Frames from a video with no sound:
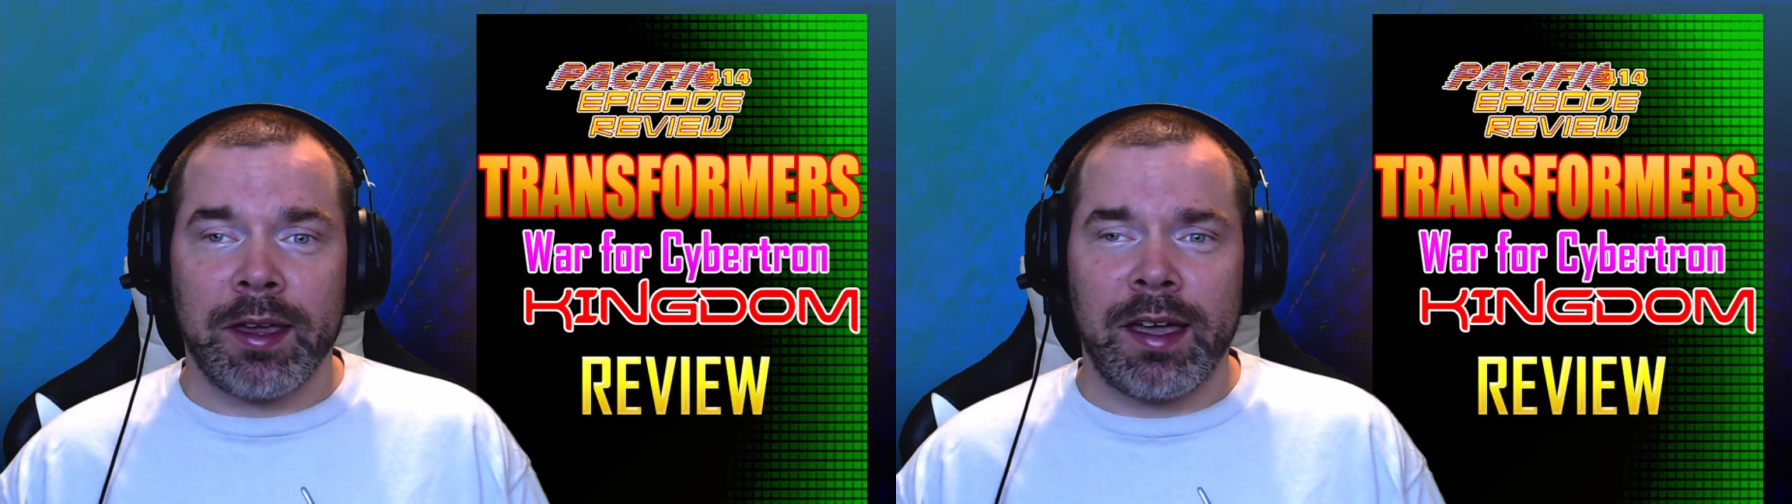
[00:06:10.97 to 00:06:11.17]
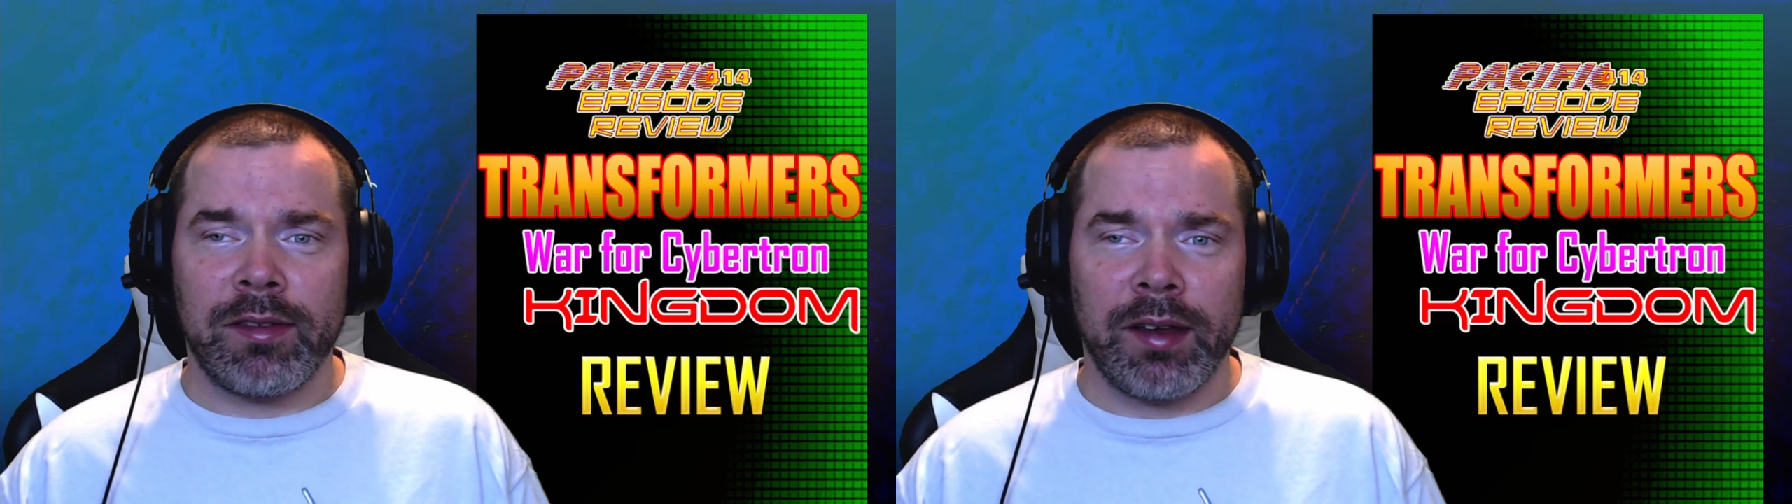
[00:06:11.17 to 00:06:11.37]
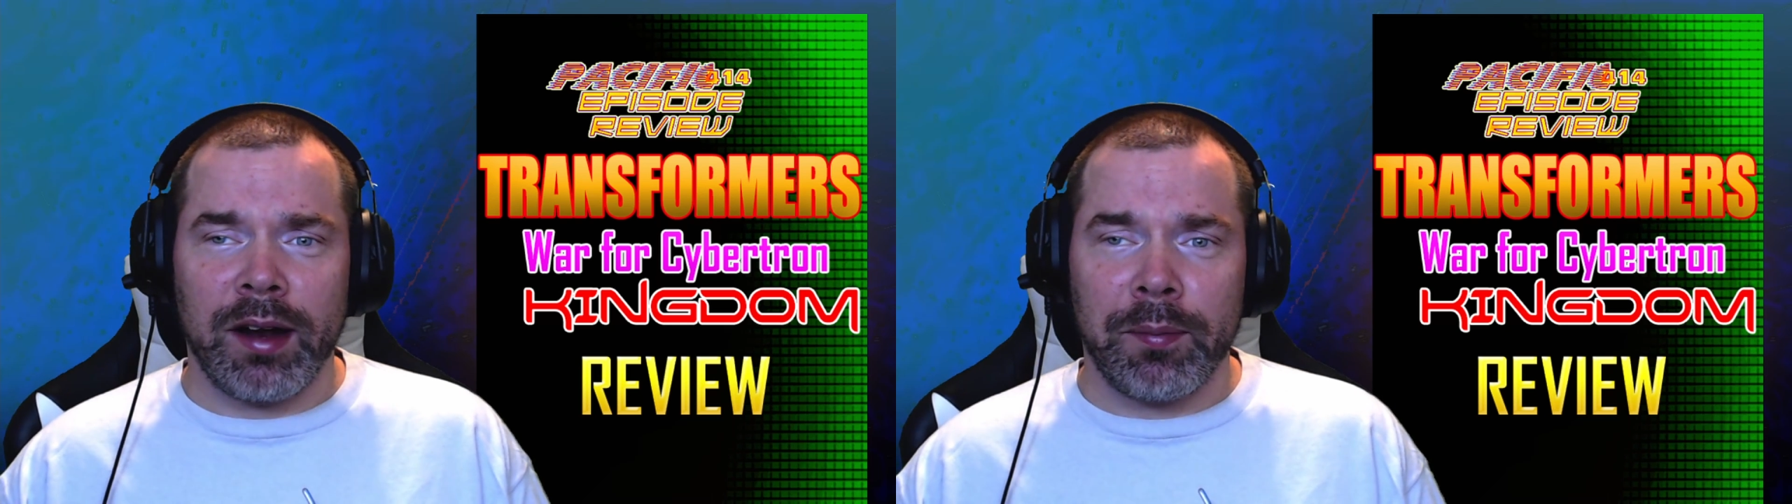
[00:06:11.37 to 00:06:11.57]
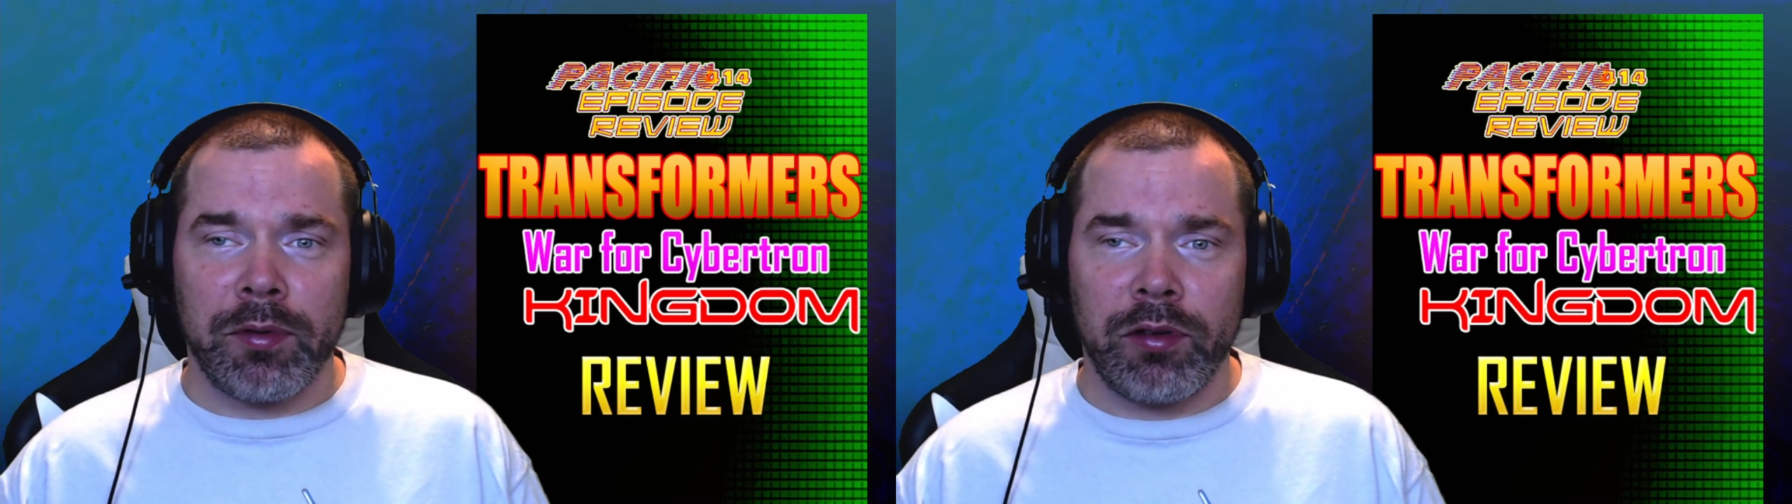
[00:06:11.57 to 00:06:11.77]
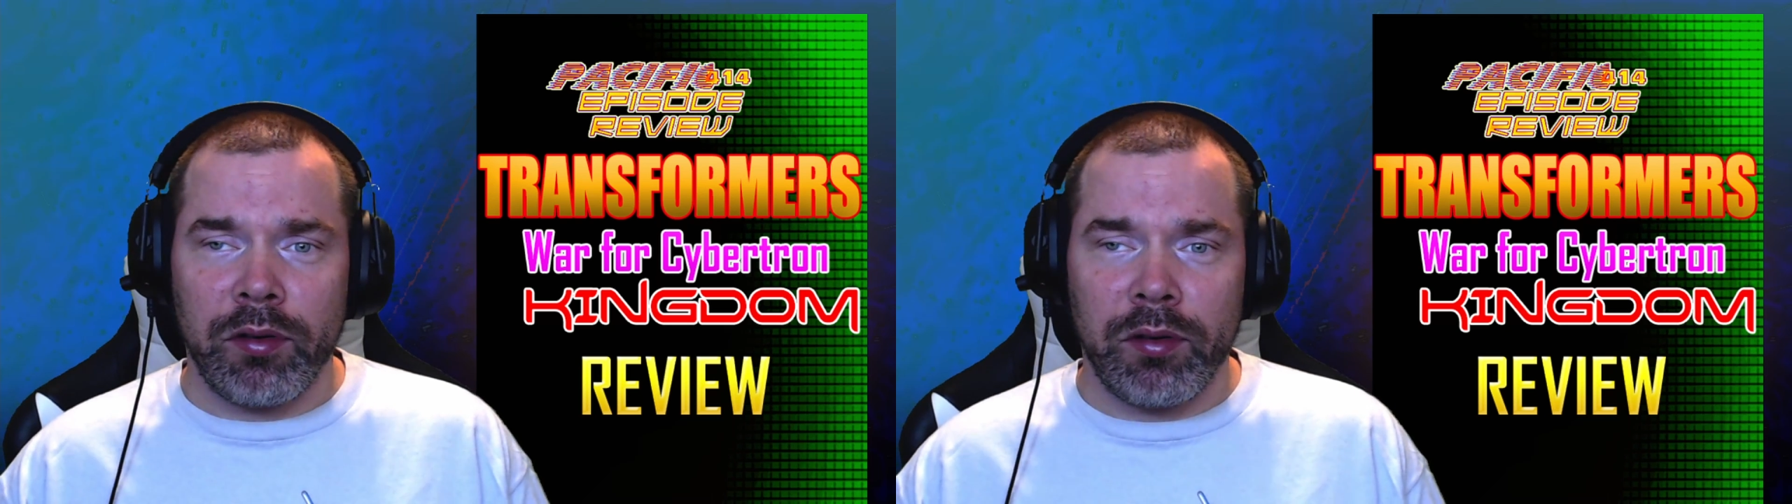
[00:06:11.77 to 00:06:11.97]
kissing up
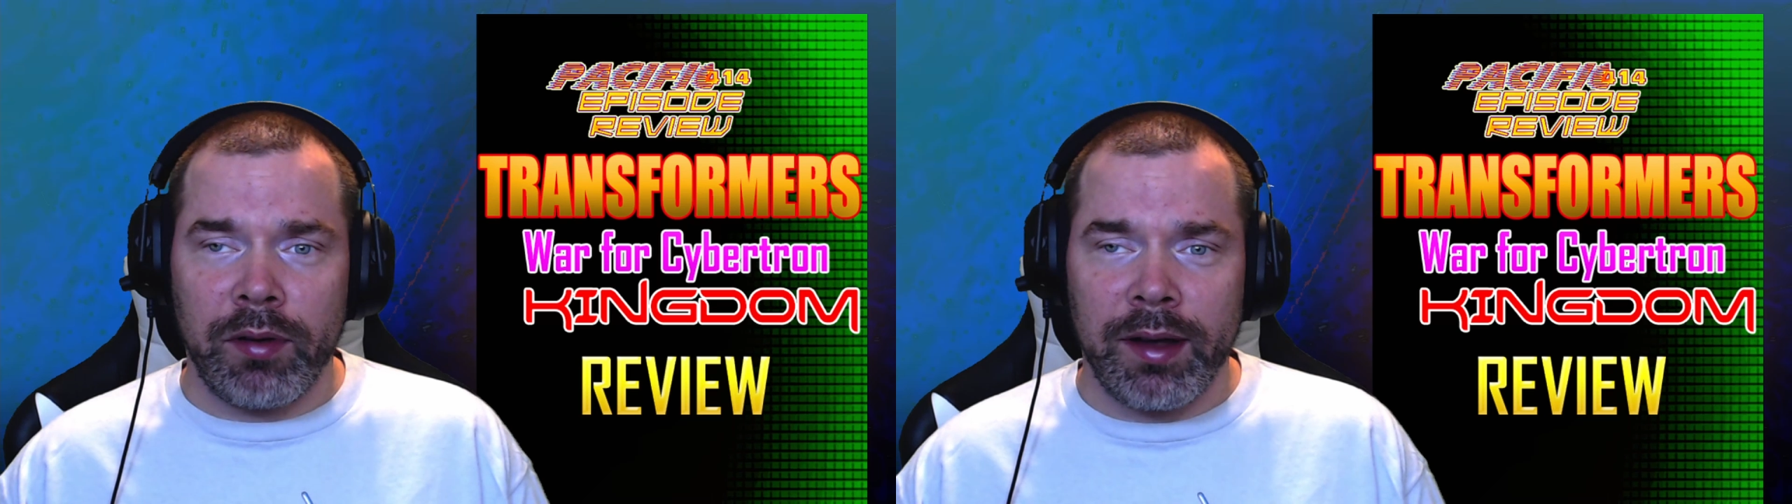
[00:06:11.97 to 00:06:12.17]
to